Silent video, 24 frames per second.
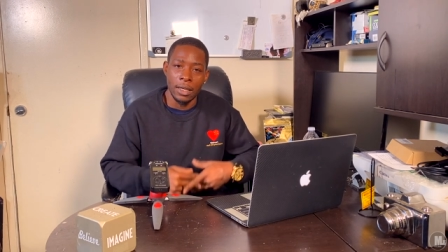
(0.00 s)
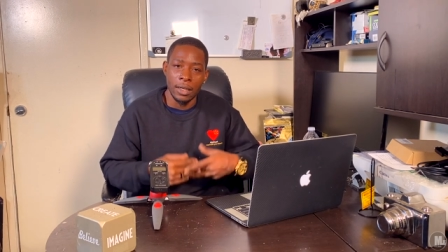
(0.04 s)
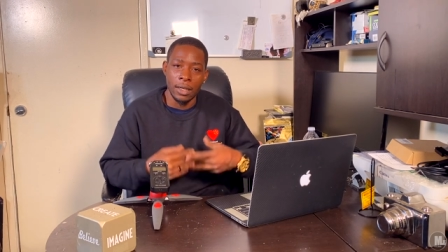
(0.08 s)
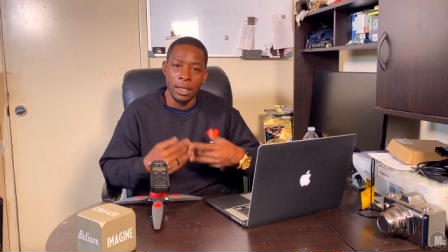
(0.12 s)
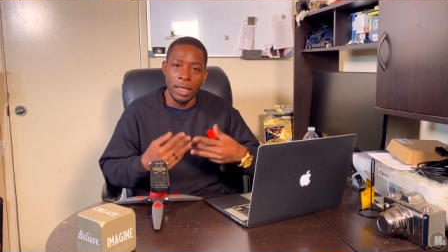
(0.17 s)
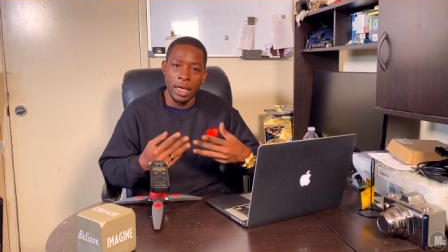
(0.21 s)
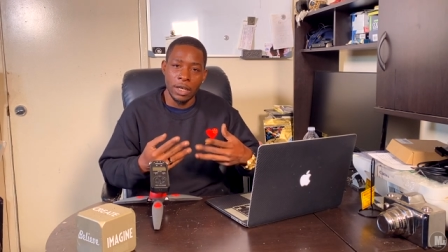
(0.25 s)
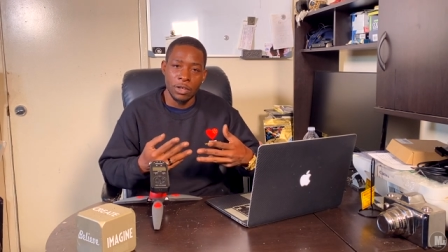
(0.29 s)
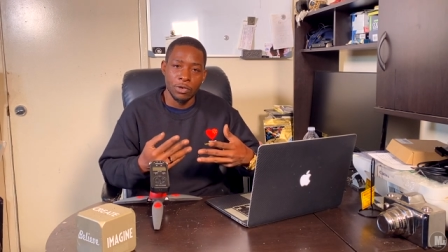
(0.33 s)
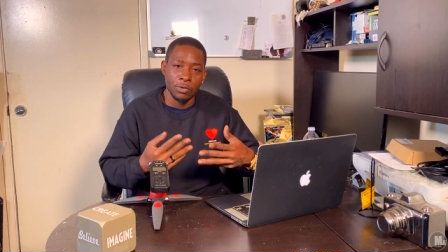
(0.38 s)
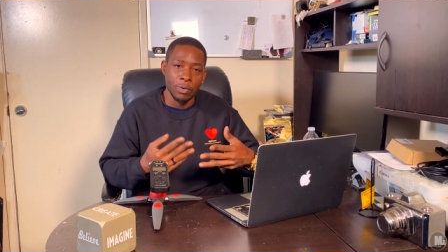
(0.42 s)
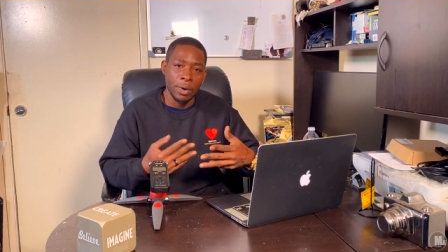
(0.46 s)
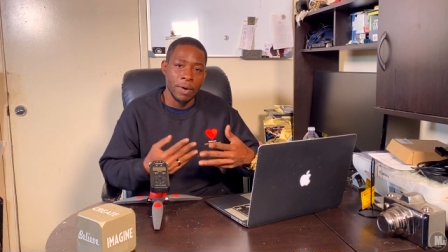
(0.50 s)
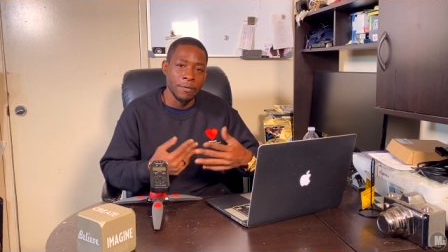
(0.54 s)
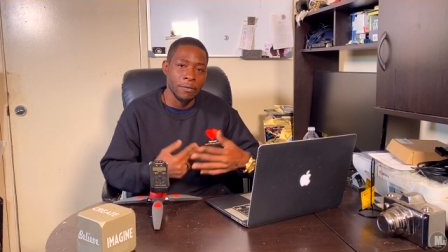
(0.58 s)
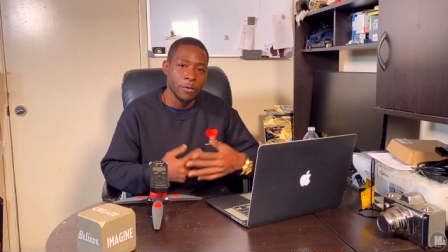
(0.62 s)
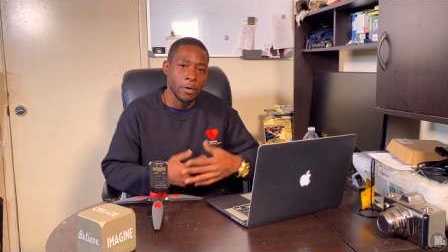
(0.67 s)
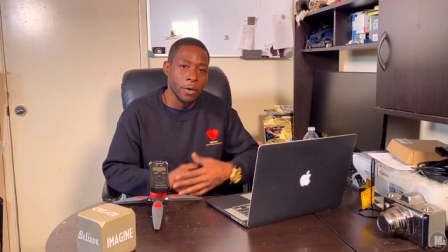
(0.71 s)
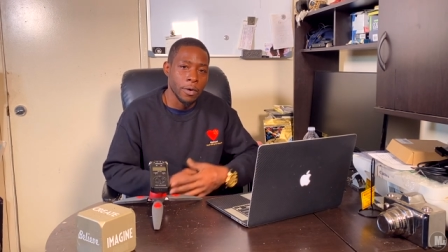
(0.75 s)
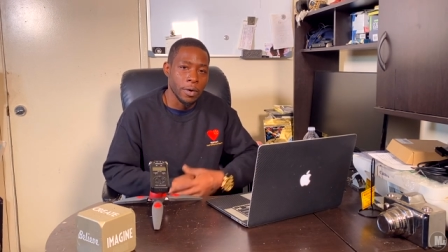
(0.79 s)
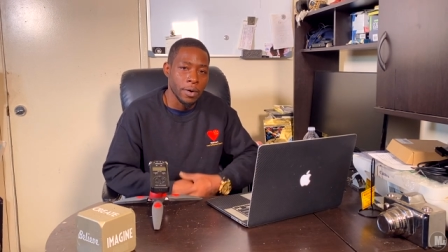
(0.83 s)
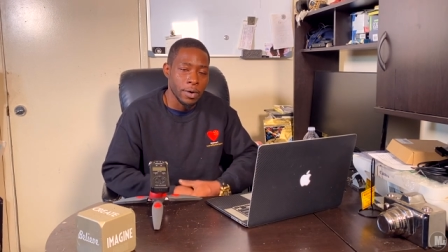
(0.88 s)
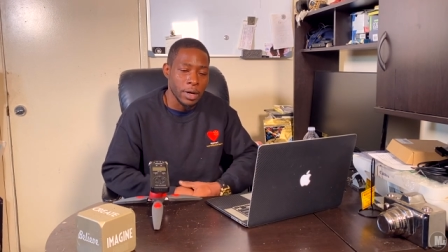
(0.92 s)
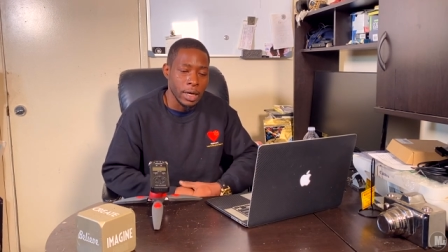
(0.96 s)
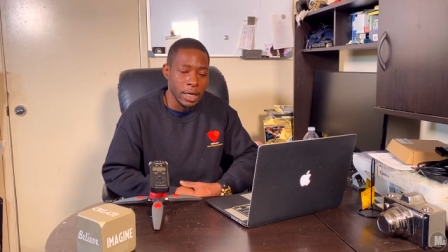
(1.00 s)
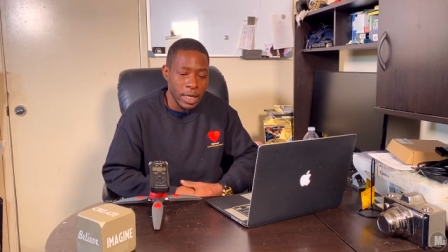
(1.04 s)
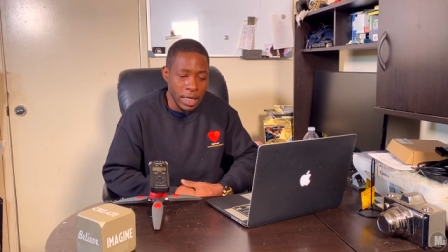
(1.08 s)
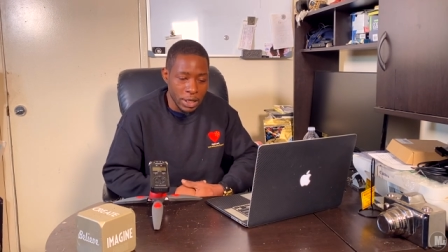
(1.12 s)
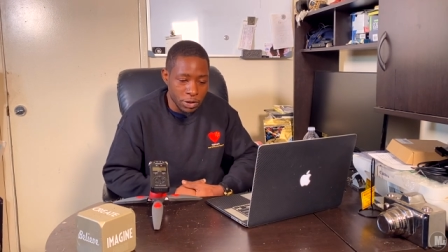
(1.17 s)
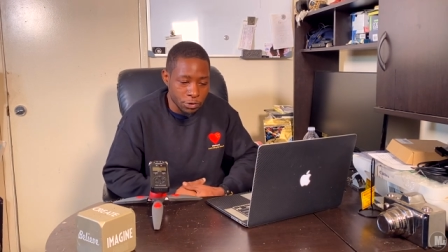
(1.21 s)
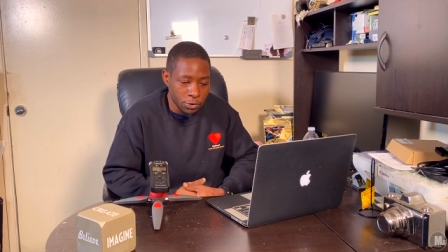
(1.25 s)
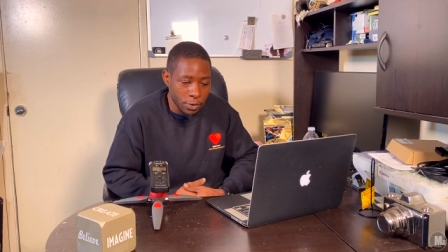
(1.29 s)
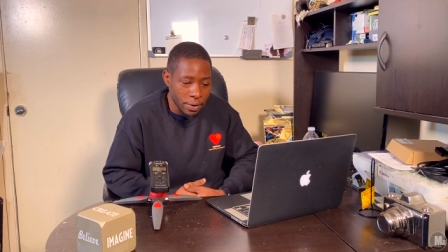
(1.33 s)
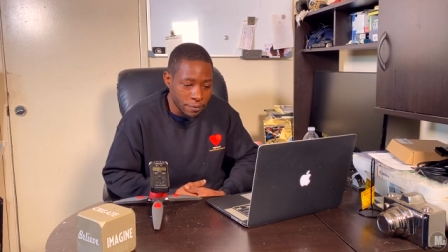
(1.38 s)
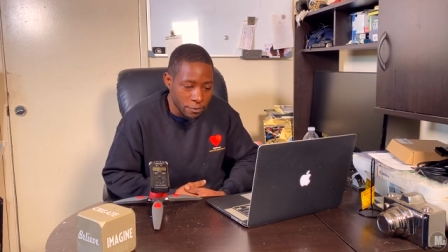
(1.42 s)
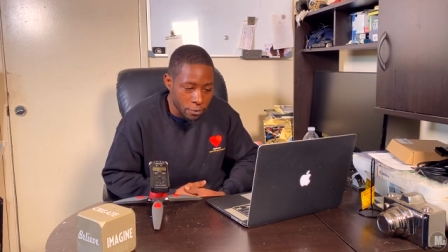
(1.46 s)
luxury for
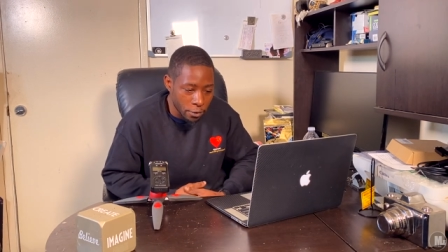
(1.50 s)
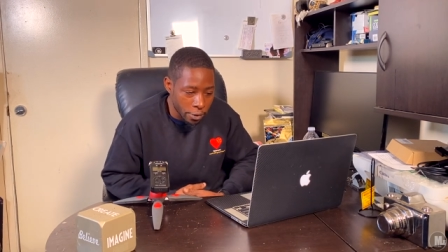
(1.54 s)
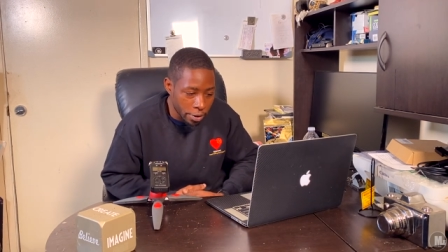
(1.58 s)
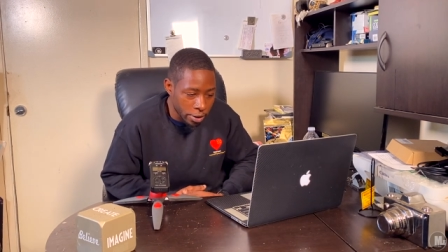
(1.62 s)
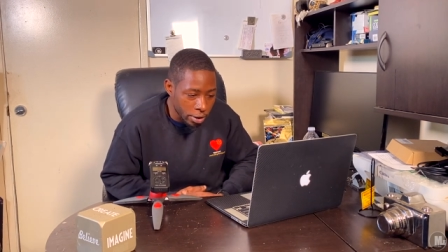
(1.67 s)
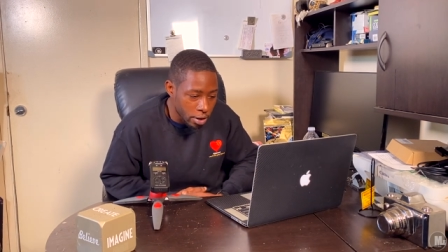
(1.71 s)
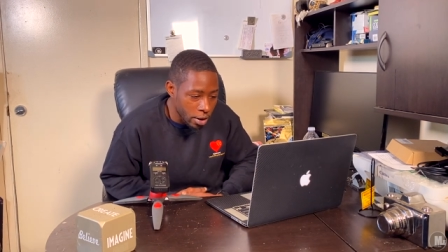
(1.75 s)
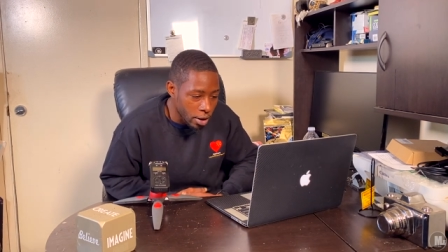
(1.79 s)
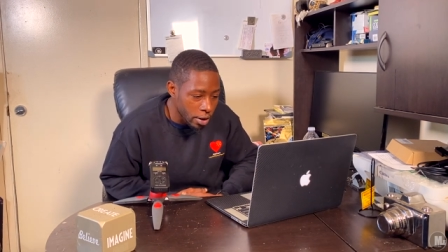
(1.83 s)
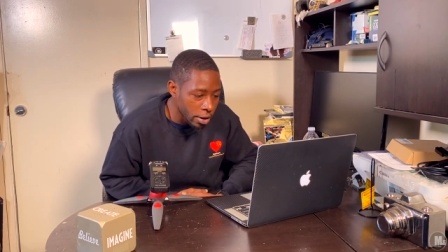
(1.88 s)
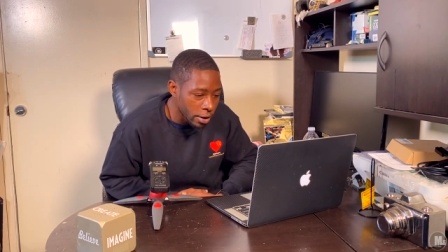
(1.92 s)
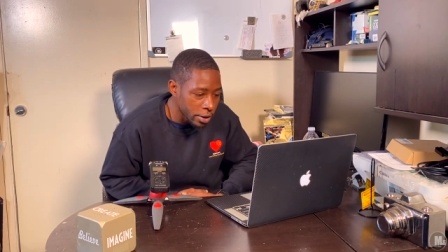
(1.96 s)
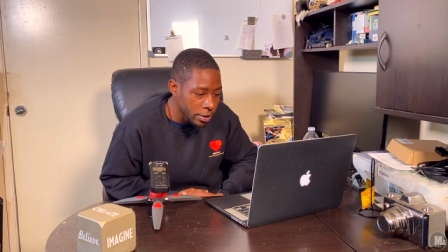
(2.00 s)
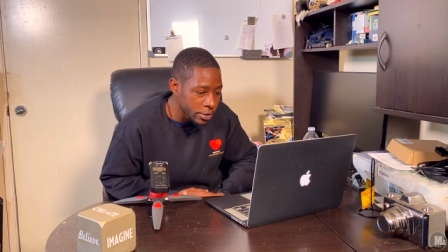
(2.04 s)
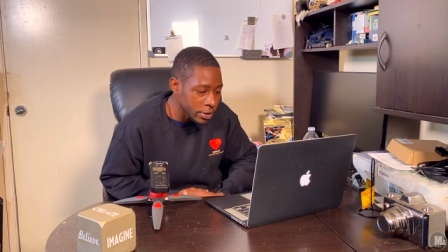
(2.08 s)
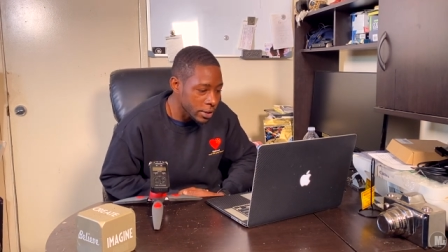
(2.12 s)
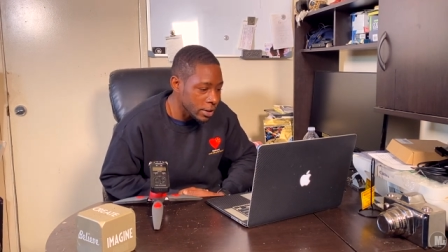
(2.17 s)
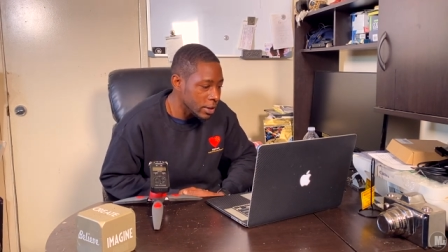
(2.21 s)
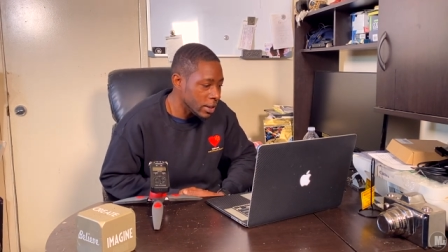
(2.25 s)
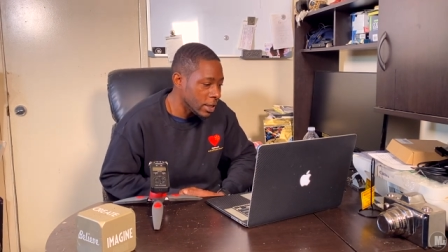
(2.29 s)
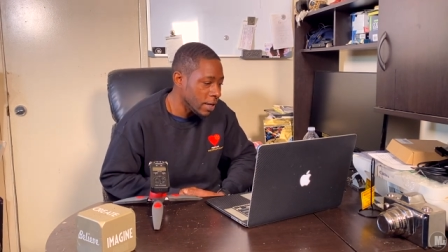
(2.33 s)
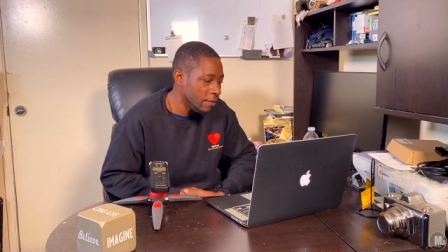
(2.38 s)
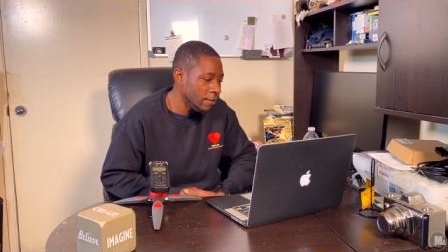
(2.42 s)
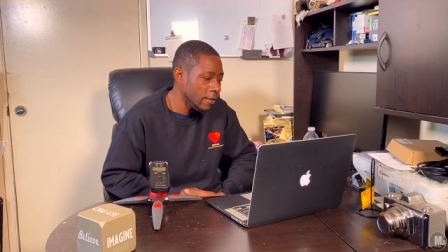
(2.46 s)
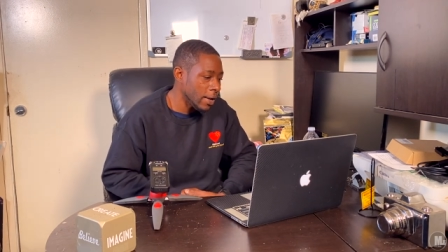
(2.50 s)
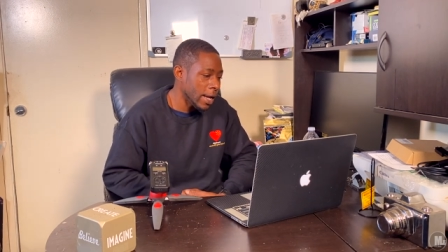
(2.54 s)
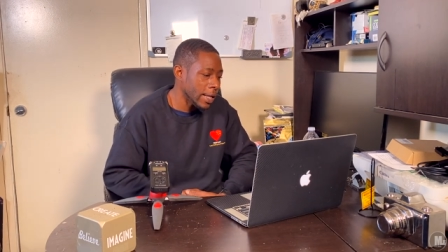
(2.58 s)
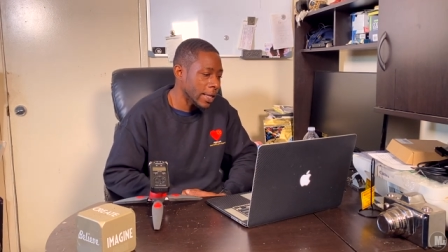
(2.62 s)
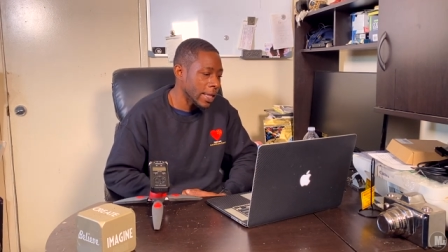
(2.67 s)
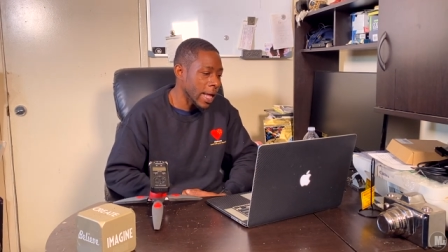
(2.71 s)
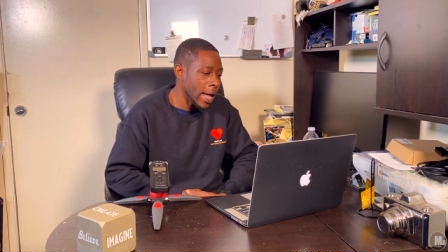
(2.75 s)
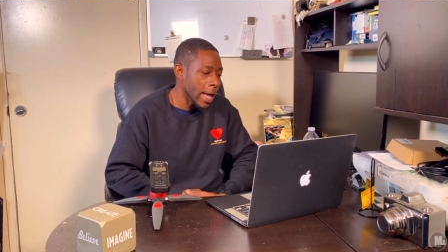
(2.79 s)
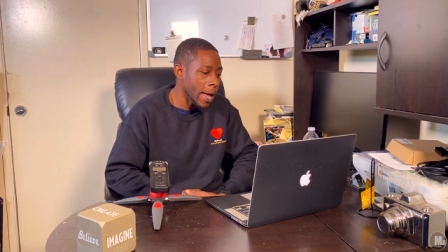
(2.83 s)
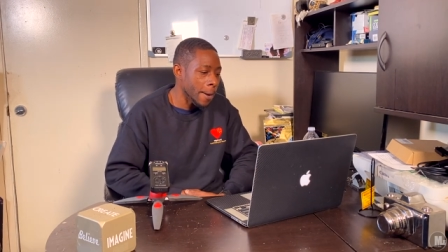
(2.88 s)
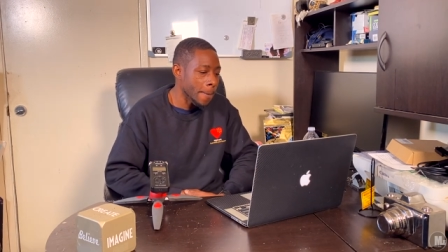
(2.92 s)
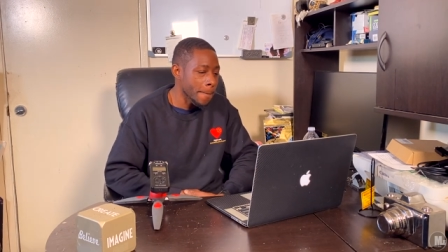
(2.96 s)
luxury foreign cars and stuff like
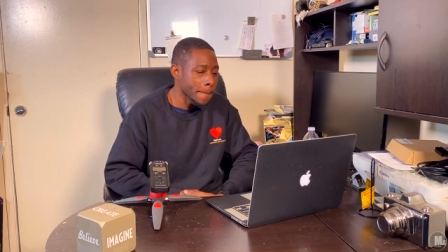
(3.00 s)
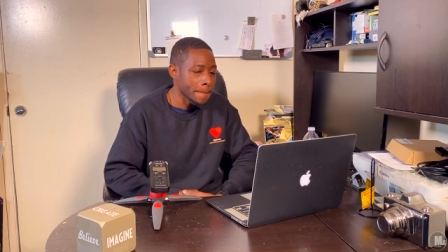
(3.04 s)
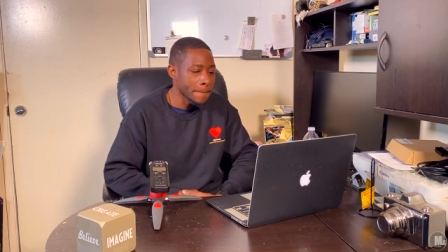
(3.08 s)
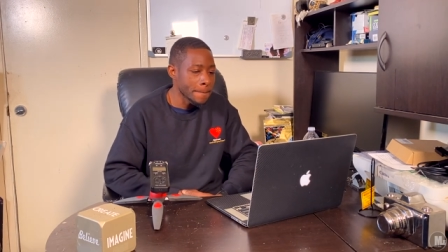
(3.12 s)
that